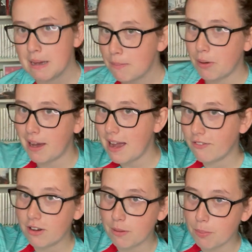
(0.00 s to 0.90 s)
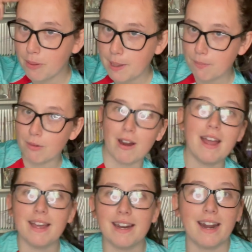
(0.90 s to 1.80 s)
But I've got a big
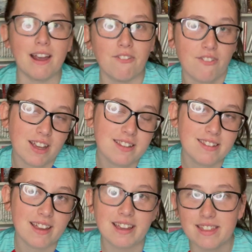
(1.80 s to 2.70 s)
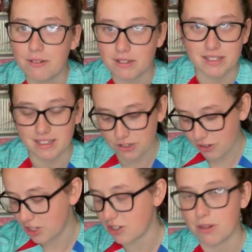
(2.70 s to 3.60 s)
brain and I fixed it. There was
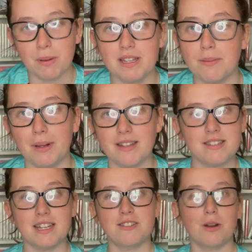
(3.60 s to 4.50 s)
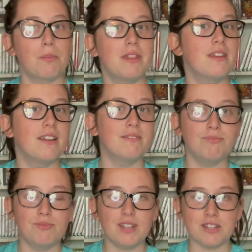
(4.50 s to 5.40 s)
literally just a piece of plastic stopping the
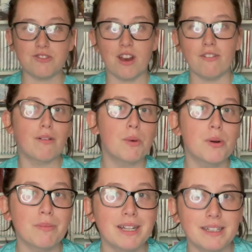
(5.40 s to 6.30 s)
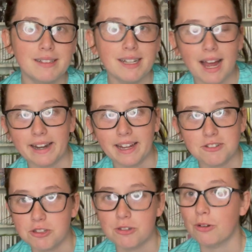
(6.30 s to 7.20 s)
disc drive from opening, and I
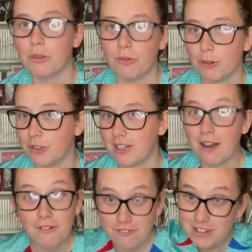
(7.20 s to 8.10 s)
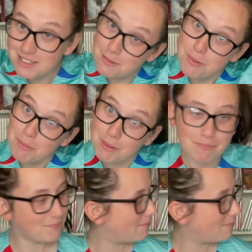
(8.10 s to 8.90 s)
just took the front out and fixed the problem.